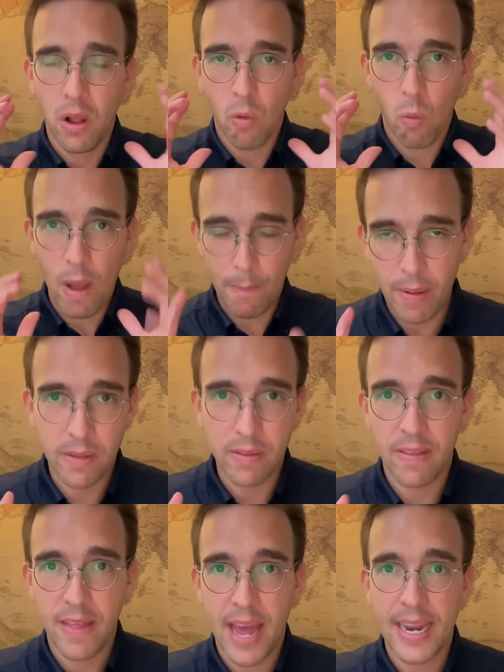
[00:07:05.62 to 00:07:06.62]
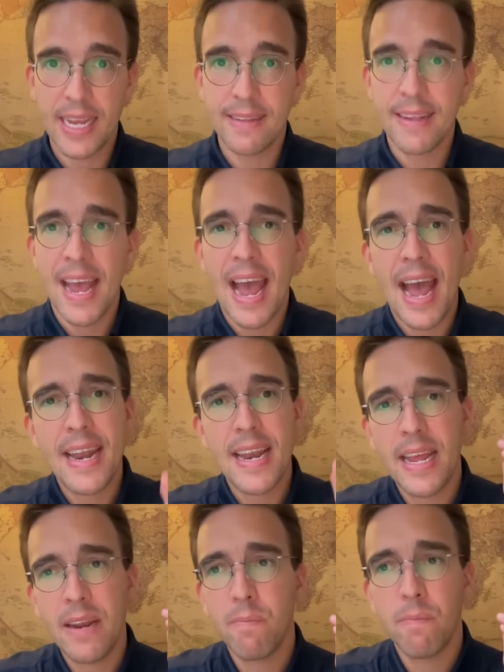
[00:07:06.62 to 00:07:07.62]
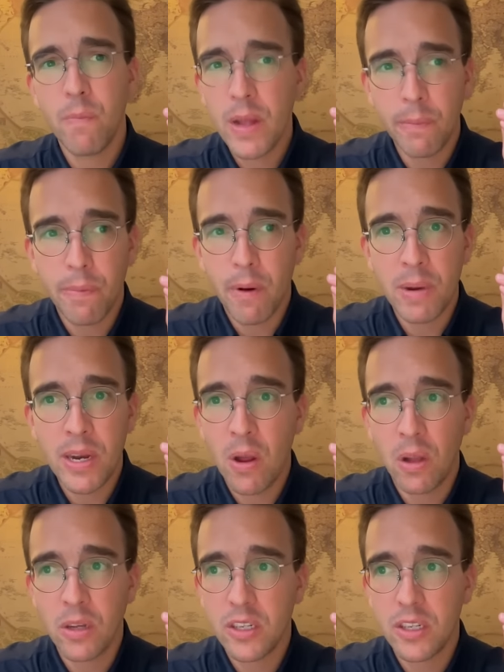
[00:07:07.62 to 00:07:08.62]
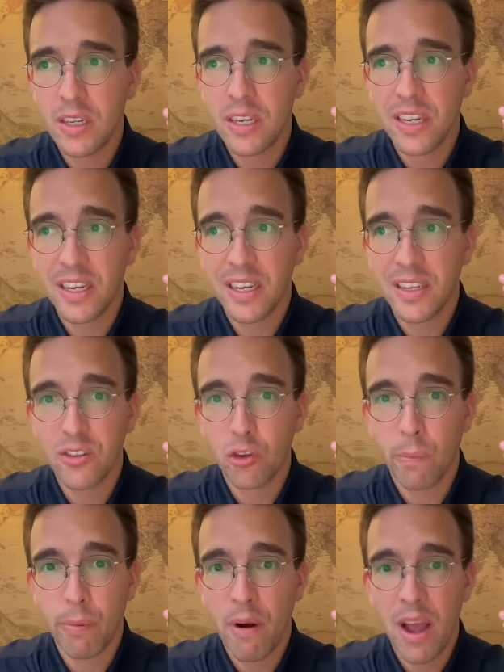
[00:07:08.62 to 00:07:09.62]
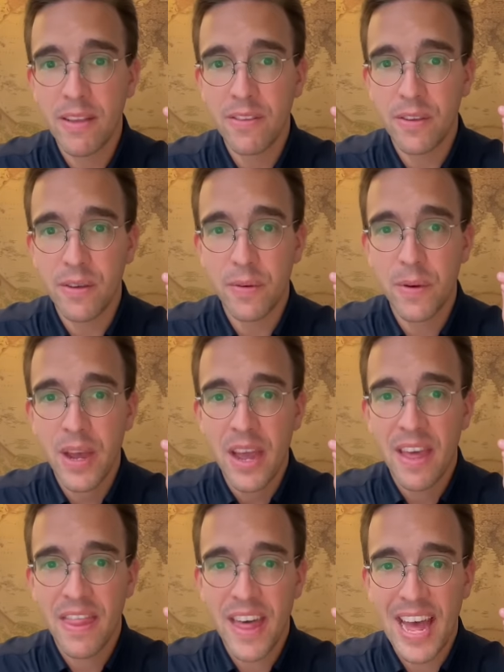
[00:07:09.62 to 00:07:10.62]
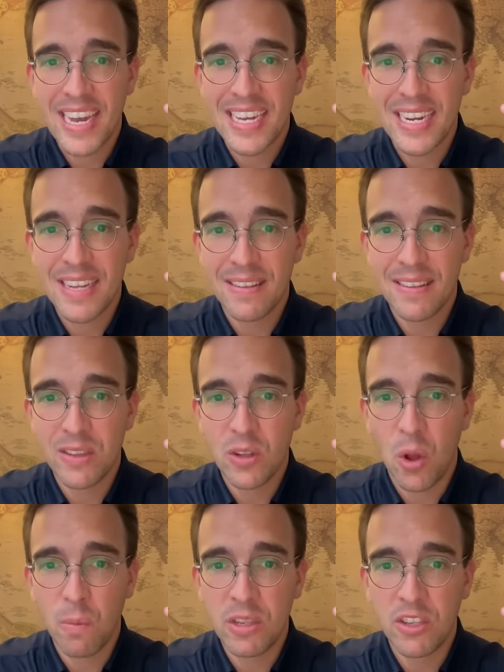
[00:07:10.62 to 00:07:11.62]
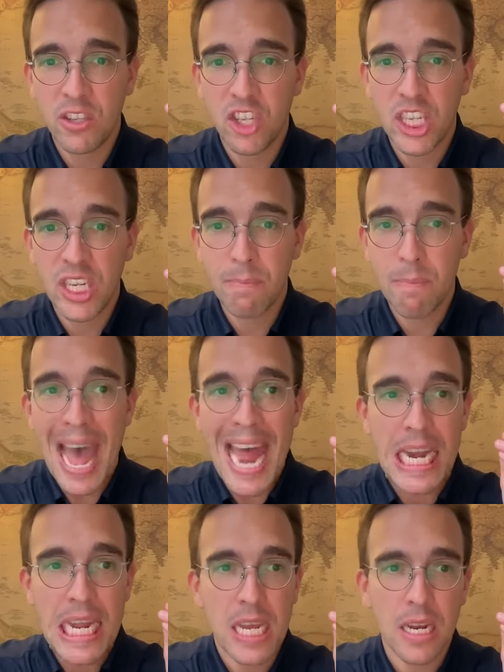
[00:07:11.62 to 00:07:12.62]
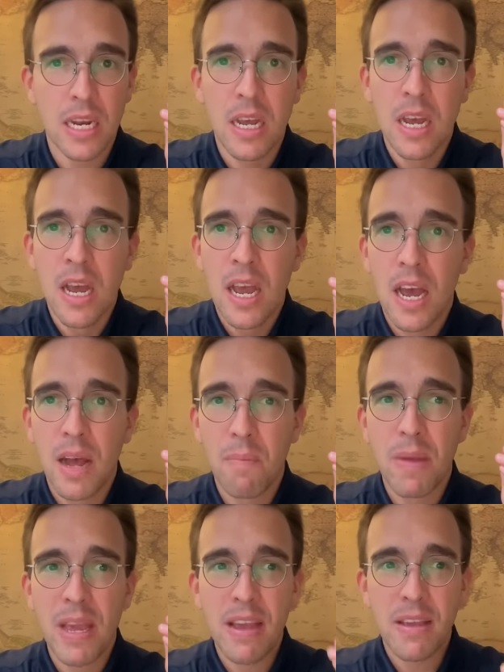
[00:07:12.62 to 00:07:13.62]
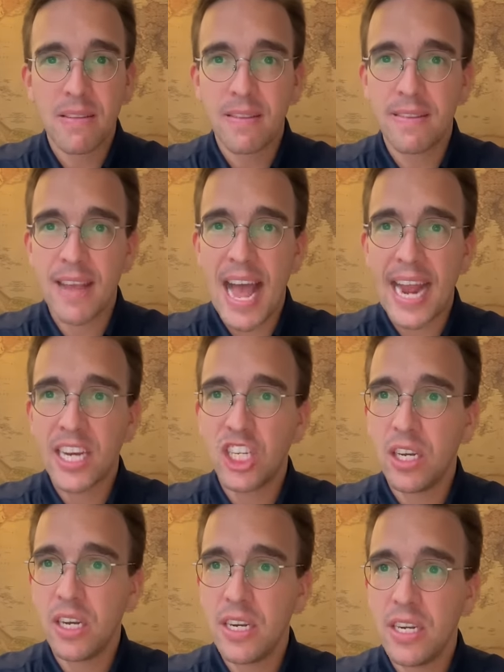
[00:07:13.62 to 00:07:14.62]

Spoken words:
weapons, that is. And it will probably not surprise you that this Thomas G. Mankin is actually